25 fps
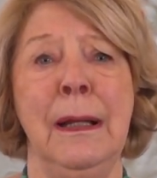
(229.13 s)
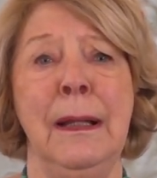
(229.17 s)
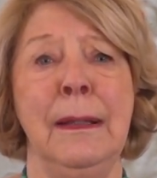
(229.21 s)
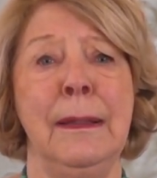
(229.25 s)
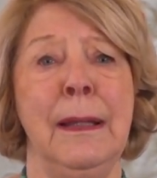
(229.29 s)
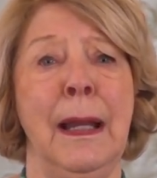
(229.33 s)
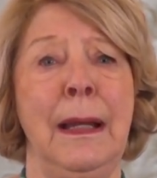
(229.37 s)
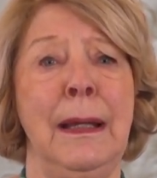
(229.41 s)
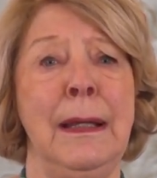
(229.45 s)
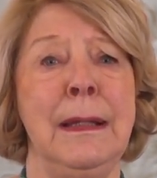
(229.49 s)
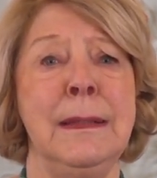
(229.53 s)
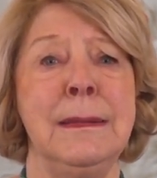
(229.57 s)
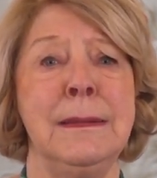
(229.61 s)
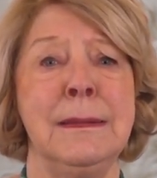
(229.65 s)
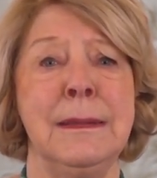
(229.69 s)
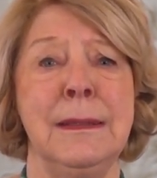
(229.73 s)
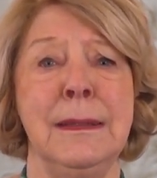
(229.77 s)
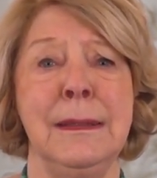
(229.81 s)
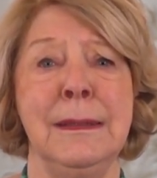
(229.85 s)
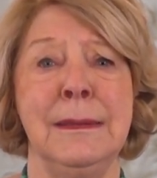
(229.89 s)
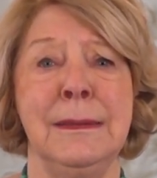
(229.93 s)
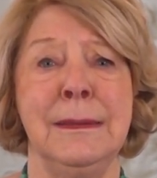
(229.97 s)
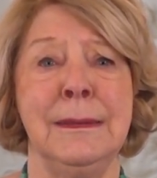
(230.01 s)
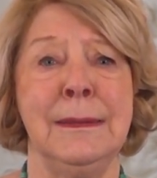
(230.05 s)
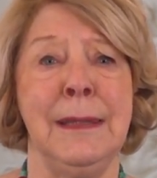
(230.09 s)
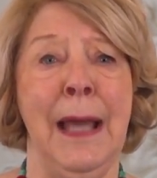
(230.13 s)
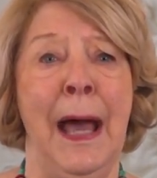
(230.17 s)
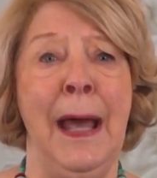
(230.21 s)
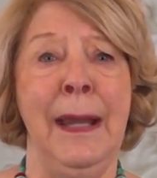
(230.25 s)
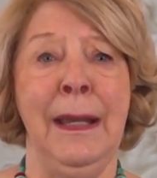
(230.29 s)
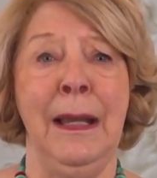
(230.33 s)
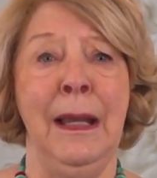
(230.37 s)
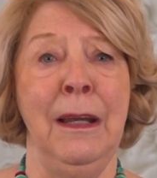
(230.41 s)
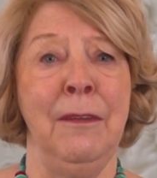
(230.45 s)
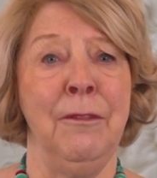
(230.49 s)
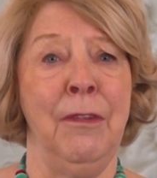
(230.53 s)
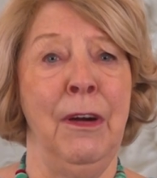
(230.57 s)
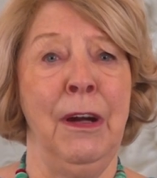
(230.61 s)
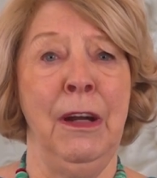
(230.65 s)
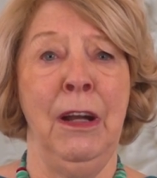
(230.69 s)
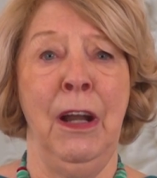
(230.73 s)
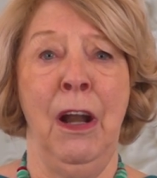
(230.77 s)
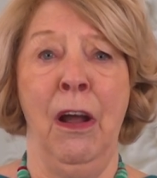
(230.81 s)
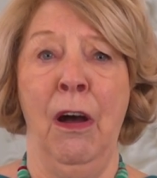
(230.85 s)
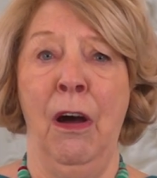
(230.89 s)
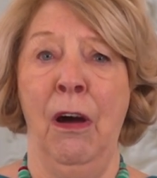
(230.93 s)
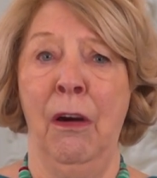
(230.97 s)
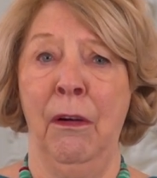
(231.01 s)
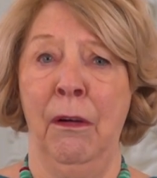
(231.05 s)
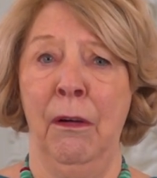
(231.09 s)
The list is sadly very
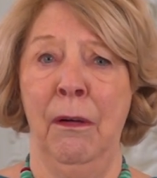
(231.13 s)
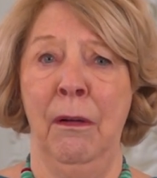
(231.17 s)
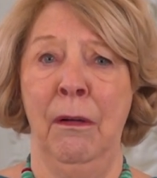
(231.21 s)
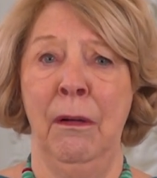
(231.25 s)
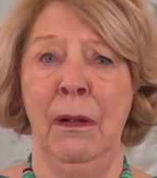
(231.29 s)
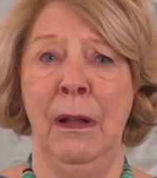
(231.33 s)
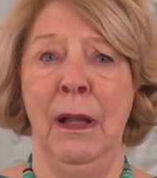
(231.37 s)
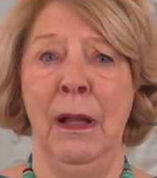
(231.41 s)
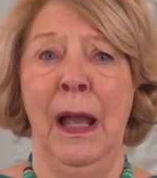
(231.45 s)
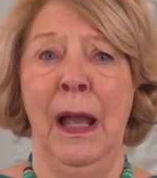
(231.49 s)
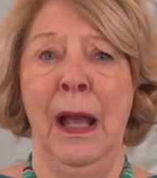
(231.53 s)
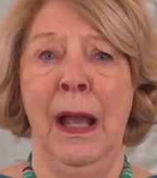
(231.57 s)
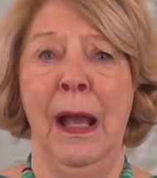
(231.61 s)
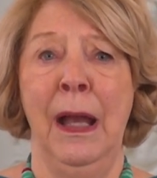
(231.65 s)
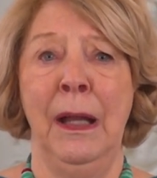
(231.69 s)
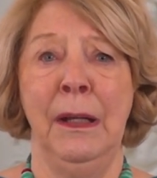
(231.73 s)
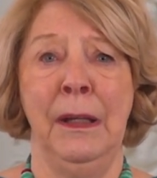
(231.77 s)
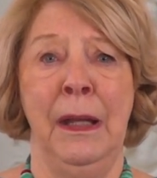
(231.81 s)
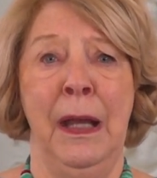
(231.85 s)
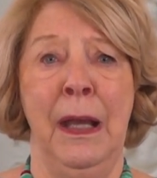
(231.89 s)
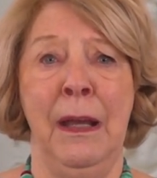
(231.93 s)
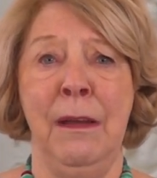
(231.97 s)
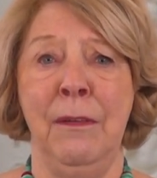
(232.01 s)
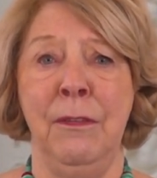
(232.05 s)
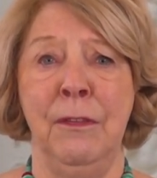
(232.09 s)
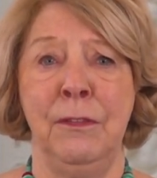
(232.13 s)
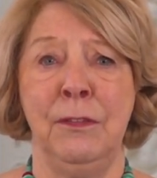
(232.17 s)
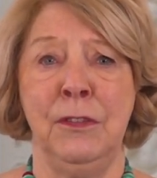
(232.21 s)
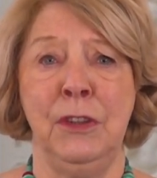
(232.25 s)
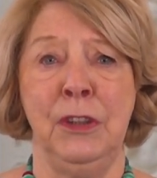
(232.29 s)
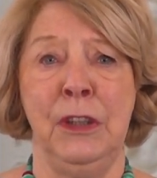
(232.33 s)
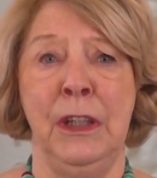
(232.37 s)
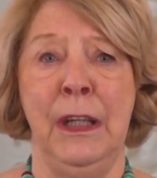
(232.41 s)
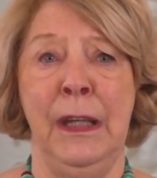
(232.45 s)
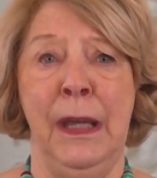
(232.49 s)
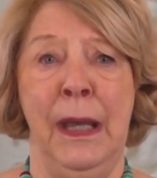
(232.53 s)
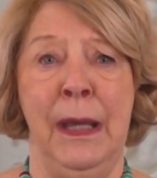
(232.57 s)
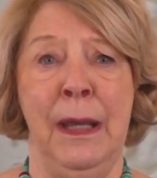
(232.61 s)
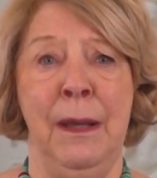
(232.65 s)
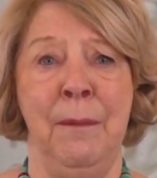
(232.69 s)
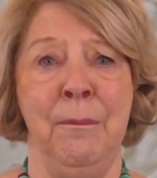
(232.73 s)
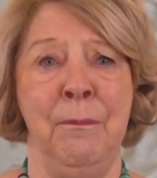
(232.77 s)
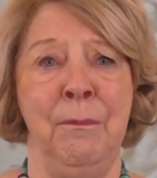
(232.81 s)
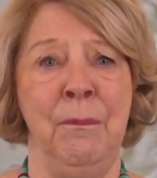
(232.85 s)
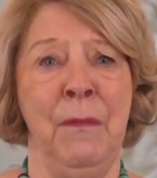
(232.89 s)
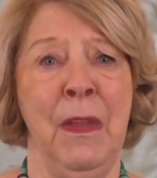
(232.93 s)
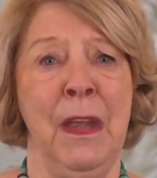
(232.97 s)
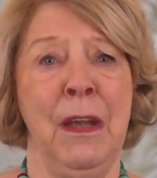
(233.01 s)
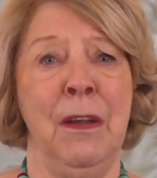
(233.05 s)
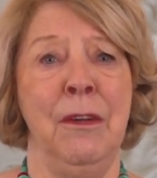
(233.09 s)
long, and
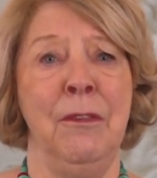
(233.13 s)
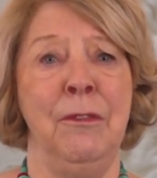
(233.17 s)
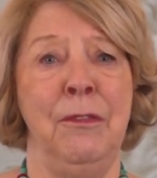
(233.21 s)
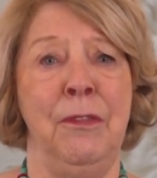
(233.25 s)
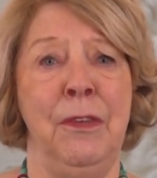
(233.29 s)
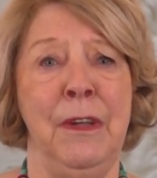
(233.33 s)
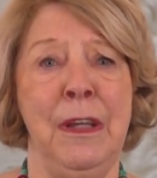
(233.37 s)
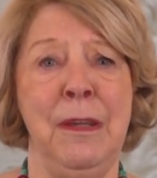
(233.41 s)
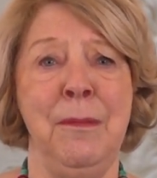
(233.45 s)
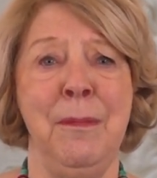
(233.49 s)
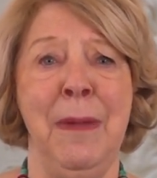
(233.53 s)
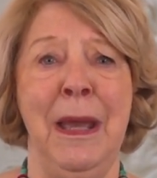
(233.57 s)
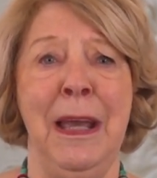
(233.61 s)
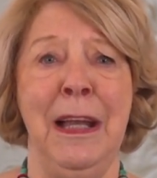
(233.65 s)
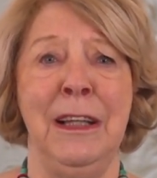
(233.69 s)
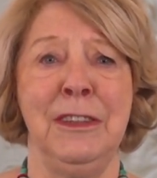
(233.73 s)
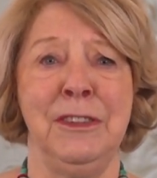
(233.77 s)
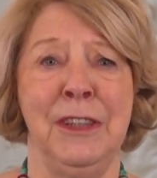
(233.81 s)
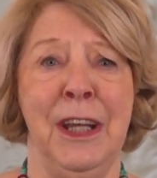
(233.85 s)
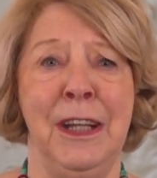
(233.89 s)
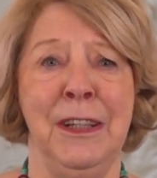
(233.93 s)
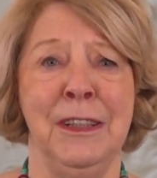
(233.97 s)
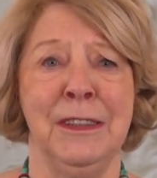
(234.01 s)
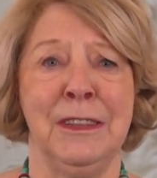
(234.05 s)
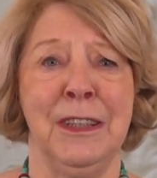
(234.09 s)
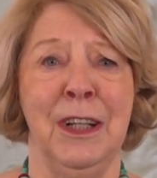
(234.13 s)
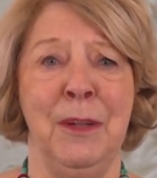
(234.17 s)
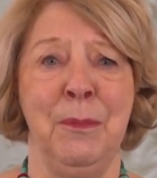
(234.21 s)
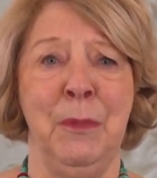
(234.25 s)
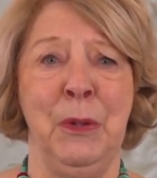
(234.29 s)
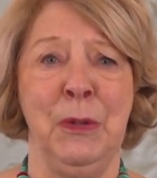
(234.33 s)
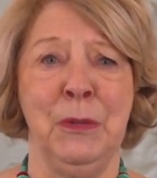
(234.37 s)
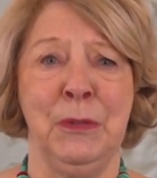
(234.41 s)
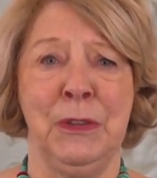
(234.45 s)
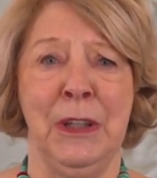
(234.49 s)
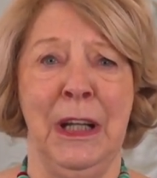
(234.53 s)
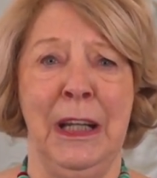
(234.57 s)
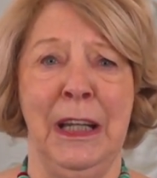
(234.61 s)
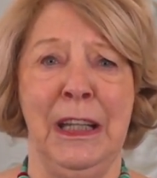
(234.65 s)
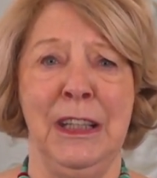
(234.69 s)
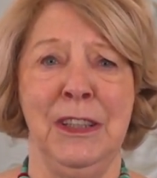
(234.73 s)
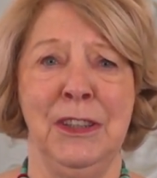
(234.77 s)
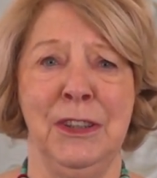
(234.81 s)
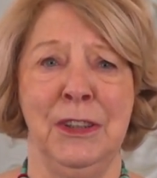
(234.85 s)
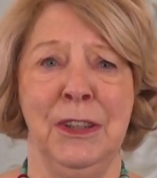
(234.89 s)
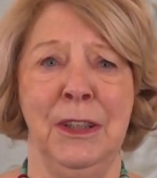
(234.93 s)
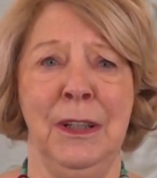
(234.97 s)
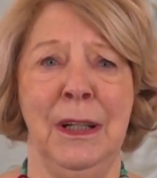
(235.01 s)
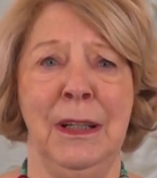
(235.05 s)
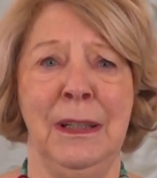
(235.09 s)
FGM, female genital
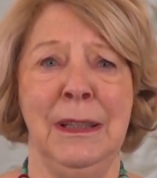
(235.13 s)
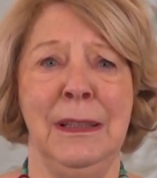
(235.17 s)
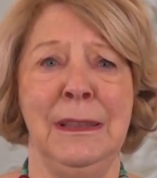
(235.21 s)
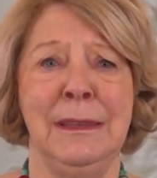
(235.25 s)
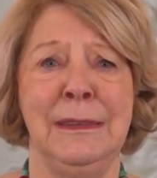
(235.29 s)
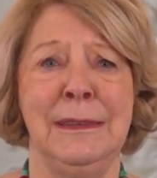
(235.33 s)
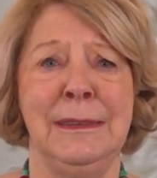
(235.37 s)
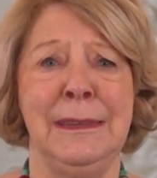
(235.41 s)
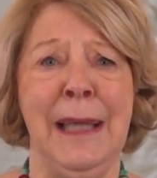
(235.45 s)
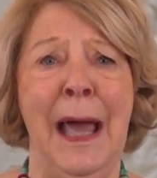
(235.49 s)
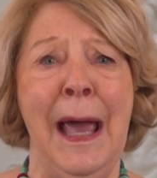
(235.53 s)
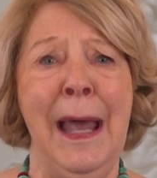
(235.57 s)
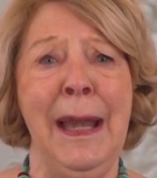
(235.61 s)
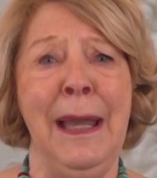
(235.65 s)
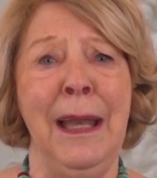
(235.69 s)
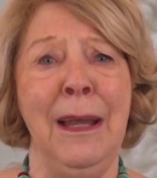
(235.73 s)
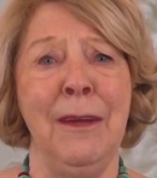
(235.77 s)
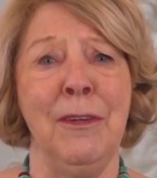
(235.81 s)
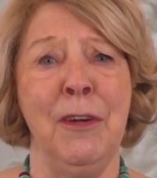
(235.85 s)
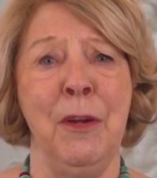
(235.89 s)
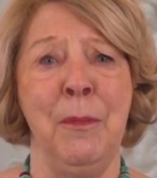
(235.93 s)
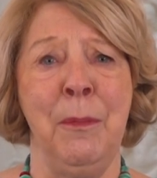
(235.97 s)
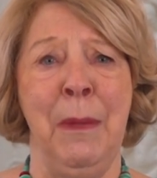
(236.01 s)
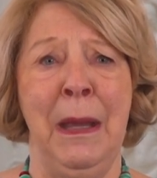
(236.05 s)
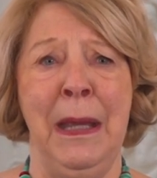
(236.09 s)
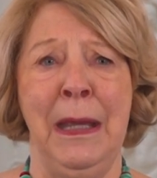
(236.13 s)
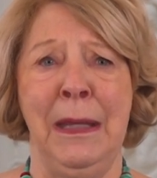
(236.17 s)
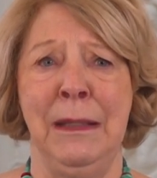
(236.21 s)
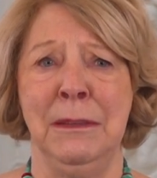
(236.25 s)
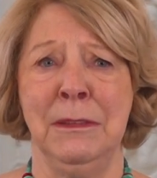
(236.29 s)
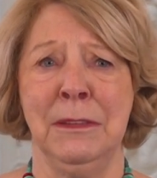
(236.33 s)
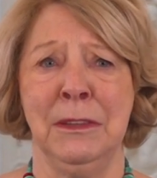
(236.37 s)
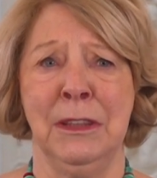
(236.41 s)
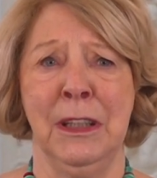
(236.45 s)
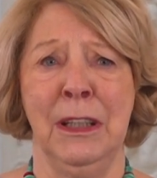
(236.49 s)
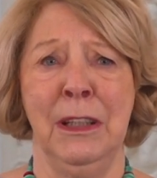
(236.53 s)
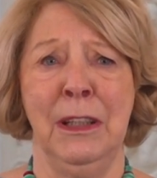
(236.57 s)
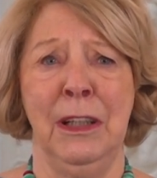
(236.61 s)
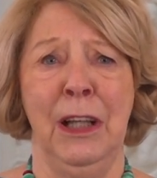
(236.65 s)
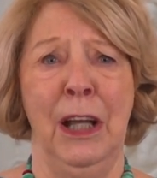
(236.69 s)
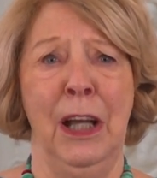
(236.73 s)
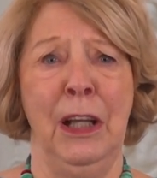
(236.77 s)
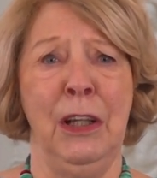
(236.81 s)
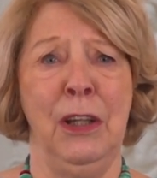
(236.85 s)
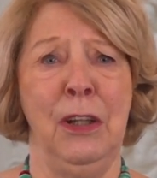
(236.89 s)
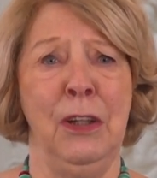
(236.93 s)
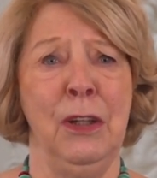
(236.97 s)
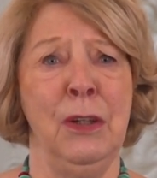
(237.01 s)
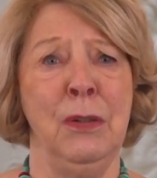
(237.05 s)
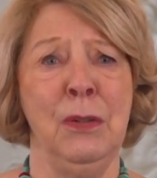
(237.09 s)
mutilation, sadly remains a
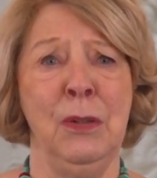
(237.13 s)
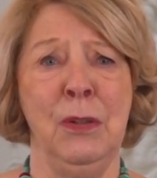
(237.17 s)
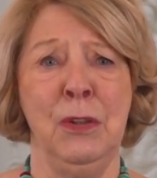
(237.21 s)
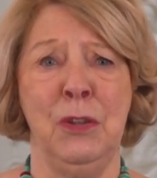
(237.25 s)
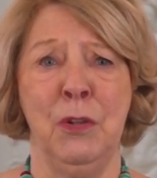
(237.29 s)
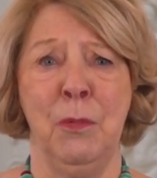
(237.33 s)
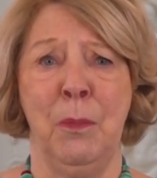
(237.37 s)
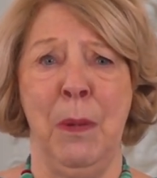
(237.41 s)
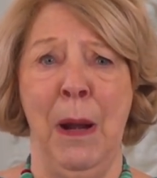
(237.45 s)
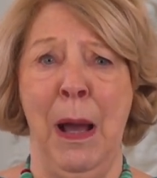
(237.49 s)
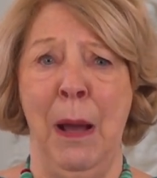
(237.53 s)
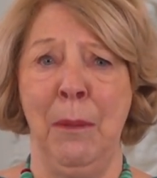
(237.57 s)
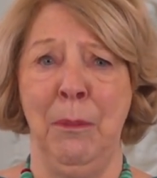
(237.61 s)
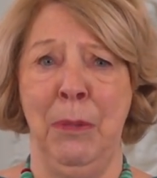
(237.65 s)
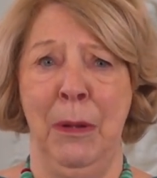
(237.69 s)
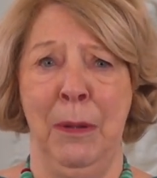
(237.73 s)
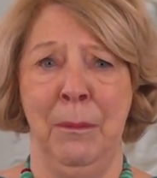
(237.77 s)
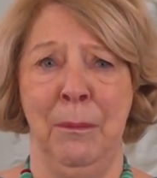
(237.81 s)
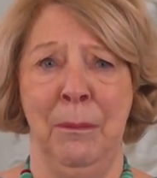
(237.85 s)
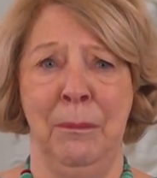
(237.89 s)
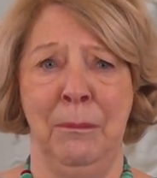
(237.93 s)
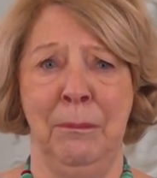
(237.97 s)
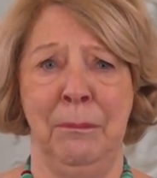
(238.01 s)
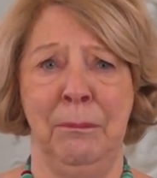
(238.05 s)
huge problem.